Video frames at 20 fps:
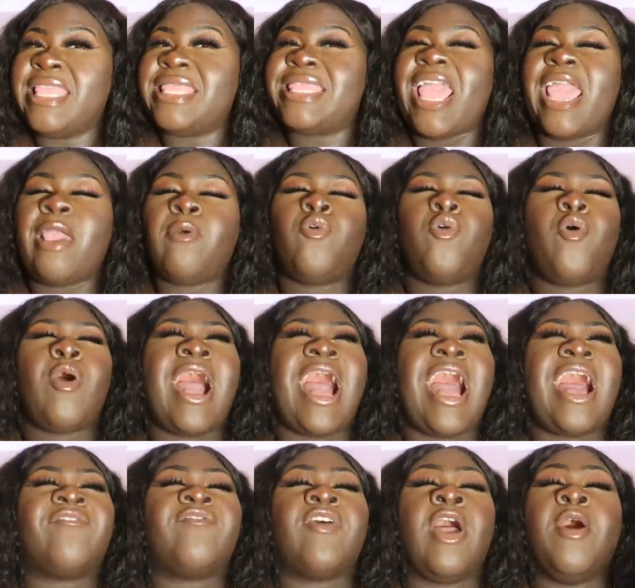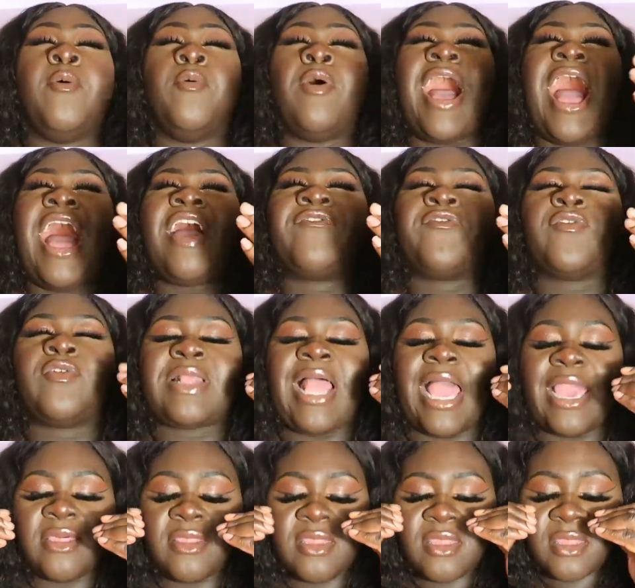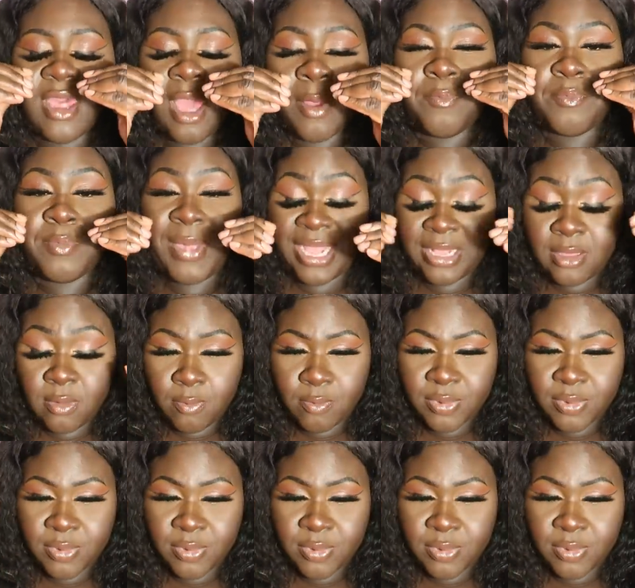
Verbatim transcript: They will have I feel like some men,